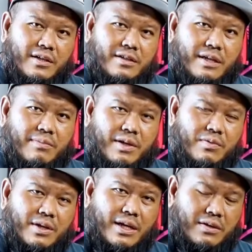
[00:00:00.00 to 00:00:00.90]
dumbbell
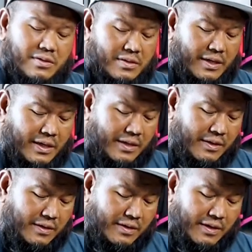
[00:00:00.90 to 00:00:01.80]
workouts,
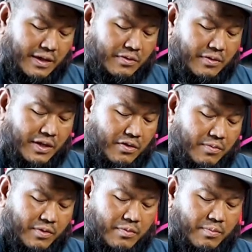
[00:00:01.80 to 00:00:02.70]
and I don't think
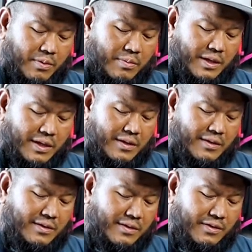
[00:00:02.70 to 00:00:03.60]
you probably,
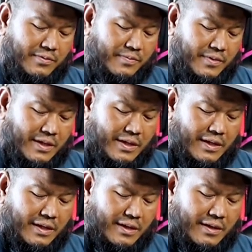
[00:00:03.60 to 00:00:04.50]
you know,
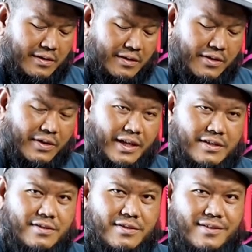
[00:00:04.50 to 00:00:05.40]
hurt your
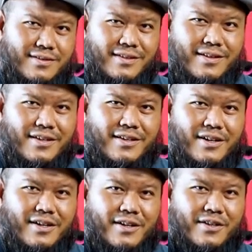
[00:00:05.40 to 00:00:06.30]
hands
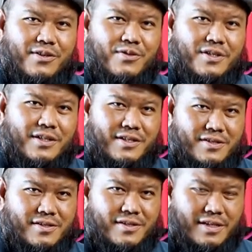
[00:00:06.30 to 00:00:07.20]
using
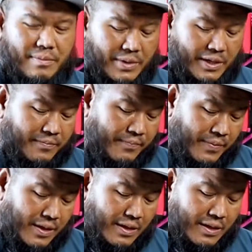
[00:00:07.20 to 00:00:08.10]
this dumbbell.
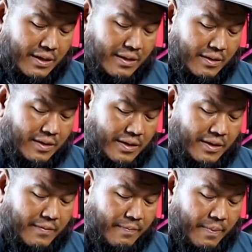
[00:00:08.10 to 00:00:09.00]

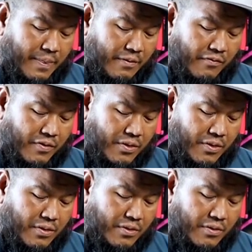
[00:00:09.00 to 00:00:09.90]

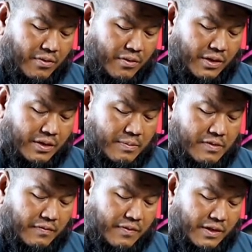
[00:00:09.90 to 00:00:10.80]
In
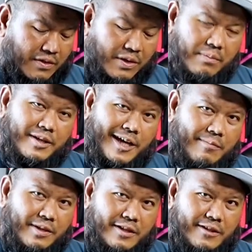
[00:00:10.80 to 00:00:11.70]
terms of the grip
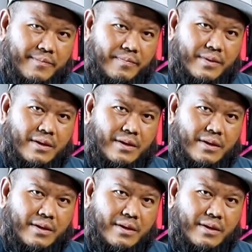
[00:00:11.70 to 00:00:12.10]
diameter,